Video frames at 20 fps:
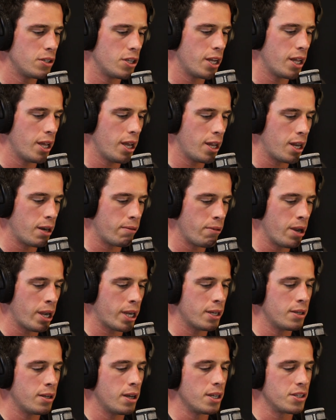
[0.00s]
And I
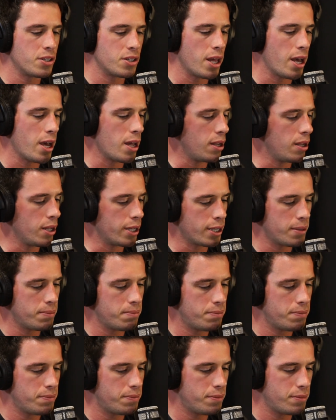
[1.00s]
recognized that like,
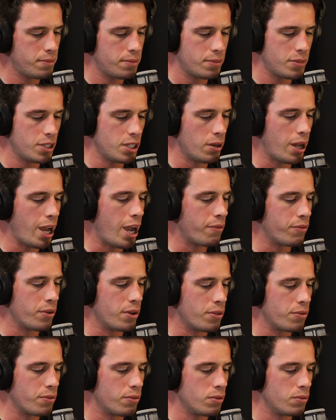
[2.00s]
halfway
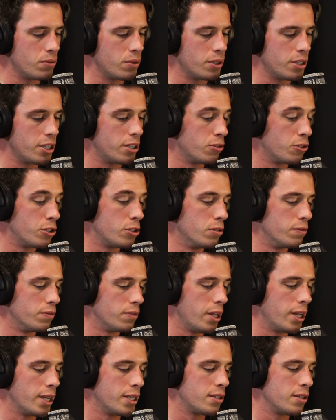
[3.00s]
through in year 2 of
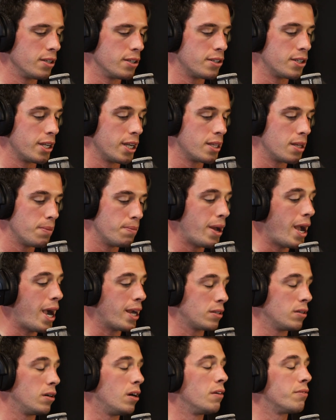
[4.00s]
lights, let's say, and then
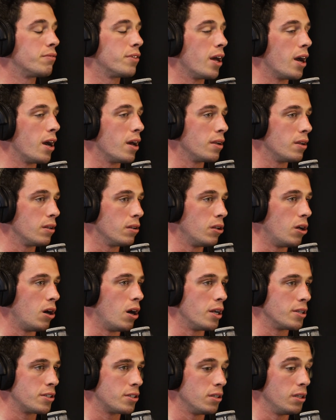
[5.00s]
backed off that a
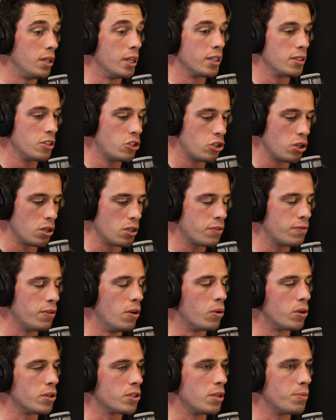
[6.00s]
lot to like just
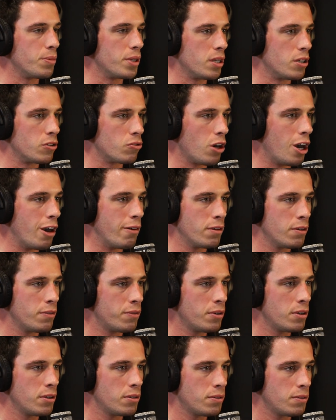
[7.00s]
focus on being a driver
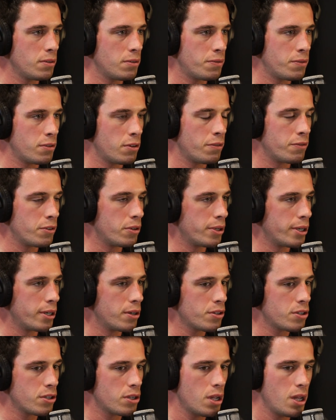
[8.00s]
for a few years.